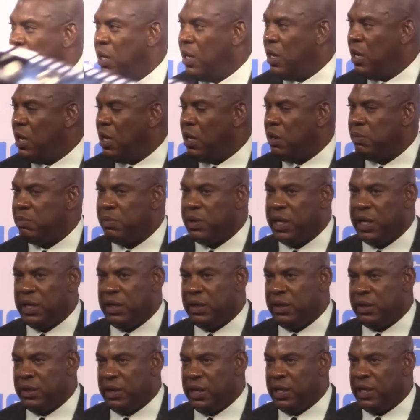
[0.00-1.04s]
um,
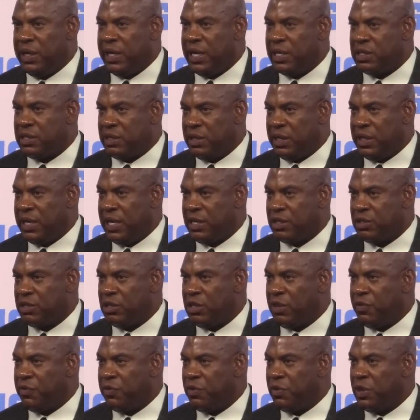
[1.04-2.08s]
and and that's and that's
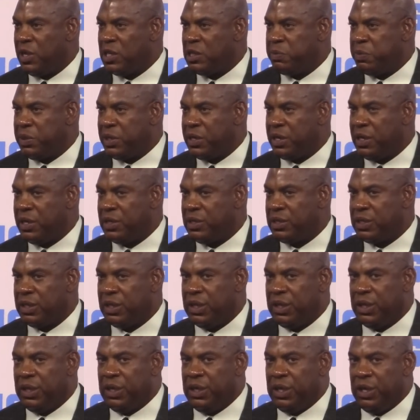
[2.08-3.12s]
good for us because,
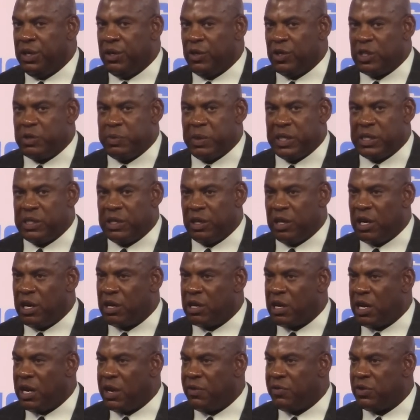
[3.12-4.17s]
you know, especially in our
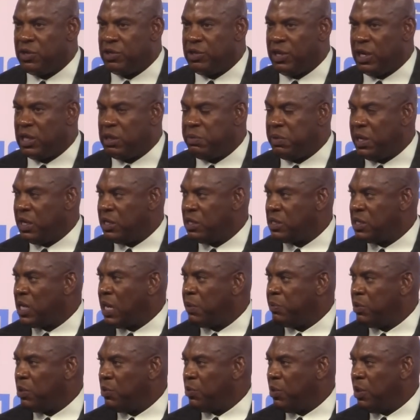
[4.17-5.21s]
conference, you have to be able to
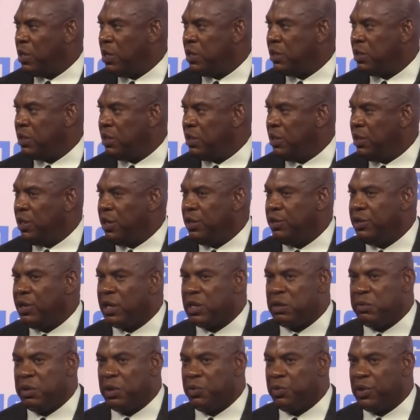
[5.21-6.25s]
stop the run. You have
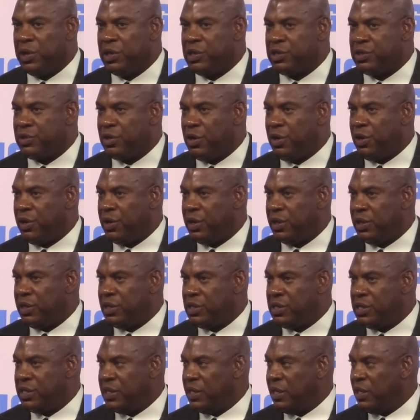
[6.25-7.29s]
to be really strong in the
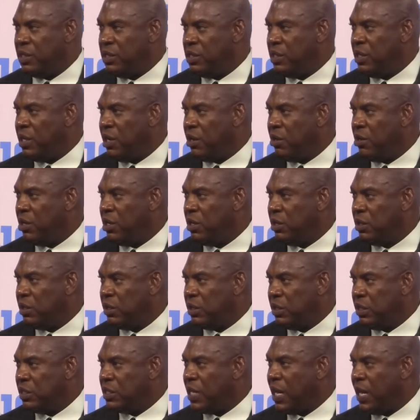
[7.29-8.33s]
C and D area,
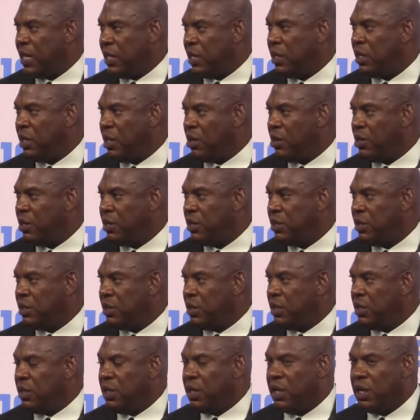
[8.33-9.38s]
the tight end area,
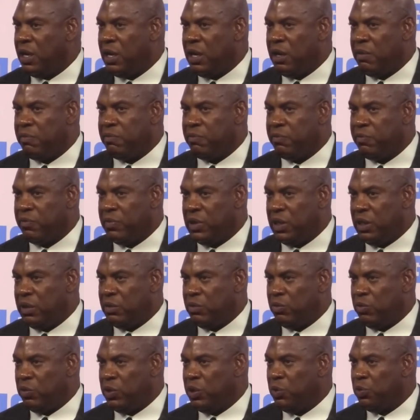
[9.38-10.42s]
um,
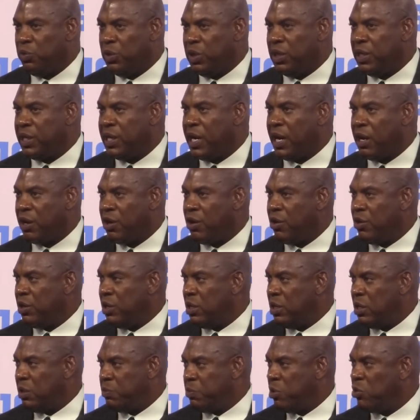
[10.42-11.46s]
and we really got hurt
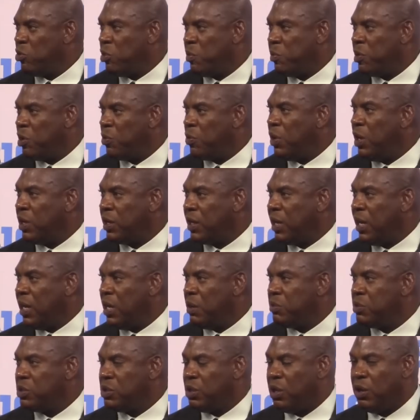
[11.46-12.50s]
in the perimeter run
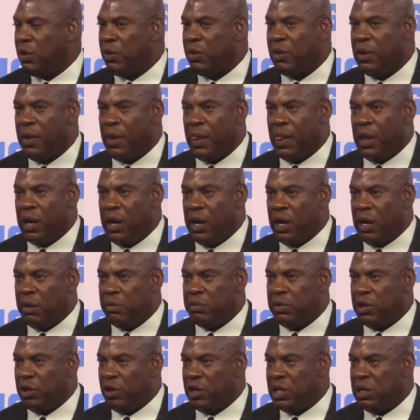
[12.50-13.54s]
game. So.
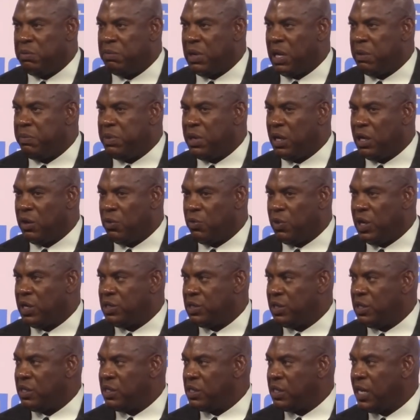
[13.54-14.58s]
Um, you know, he may be able to
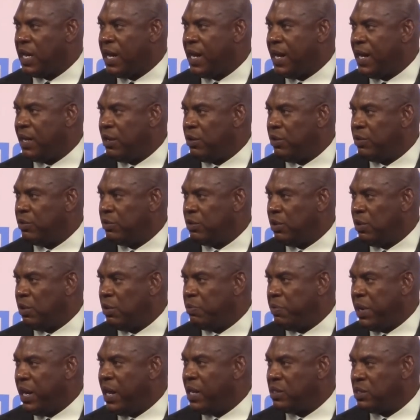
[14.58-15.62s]
rush inside on, on
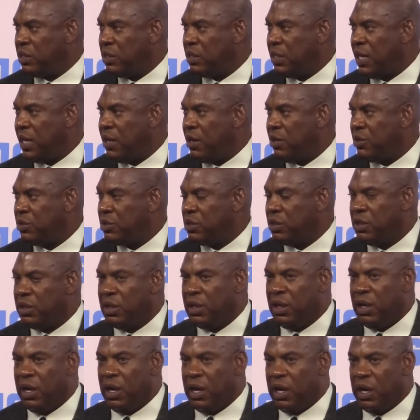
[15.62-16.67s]
passing downs,
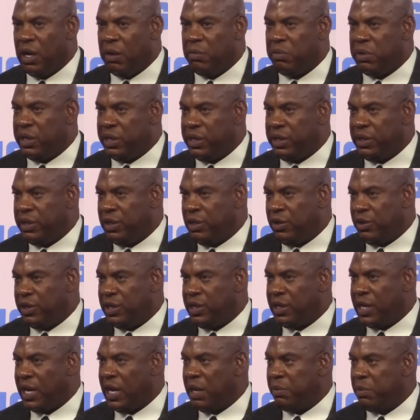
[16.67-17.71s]
um, but he, you know, he
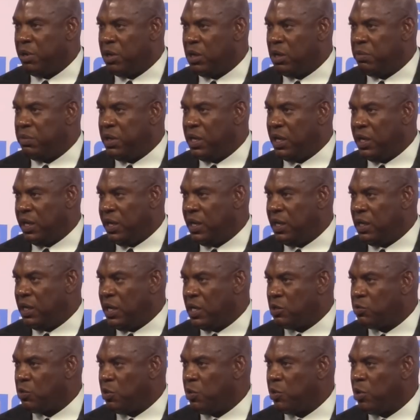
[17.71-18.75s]
came here to be at the end, and
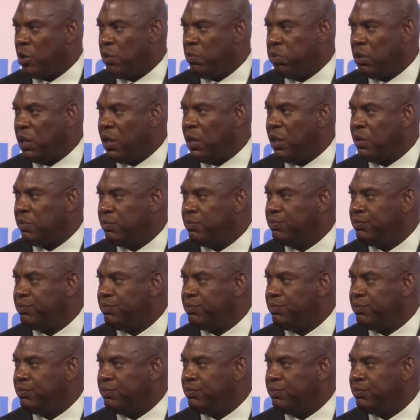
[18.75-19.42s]
that's where we're going to play him